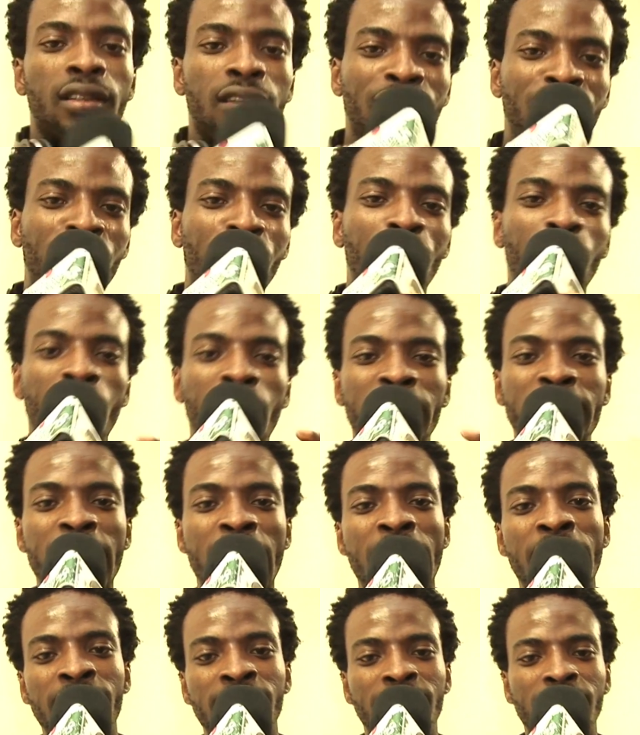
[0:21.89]
It's your boy
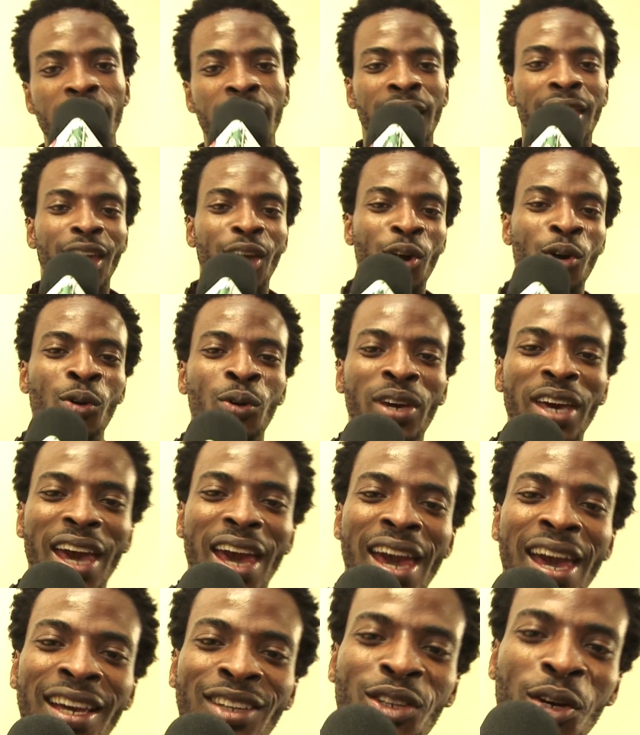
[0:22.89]
Nice,
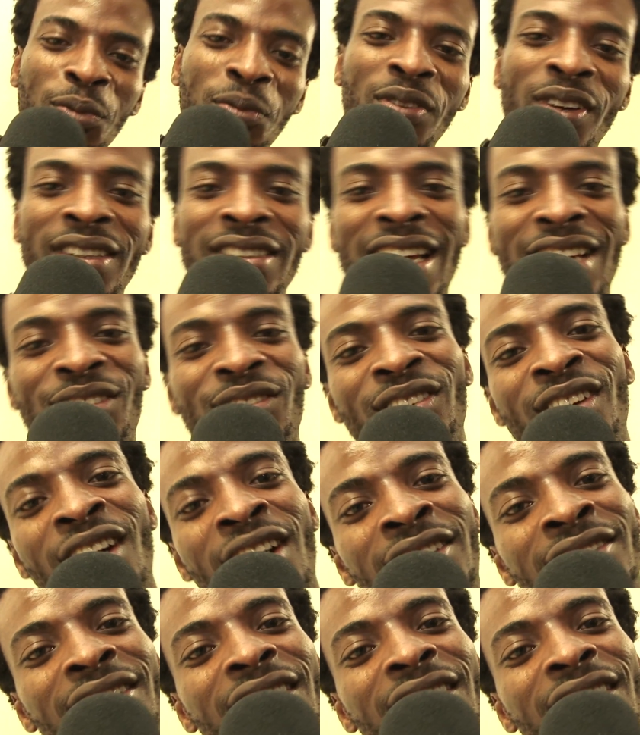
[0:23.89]
aka Top Son Nesting on